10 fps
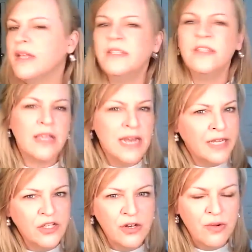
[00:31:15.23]
the
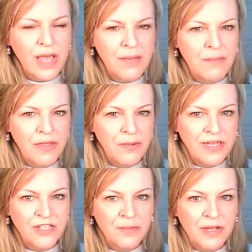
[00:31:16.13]
connection okay, by the
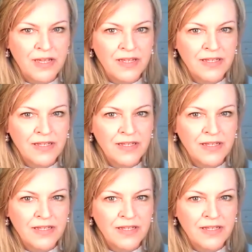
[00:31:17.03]
way, Gemma?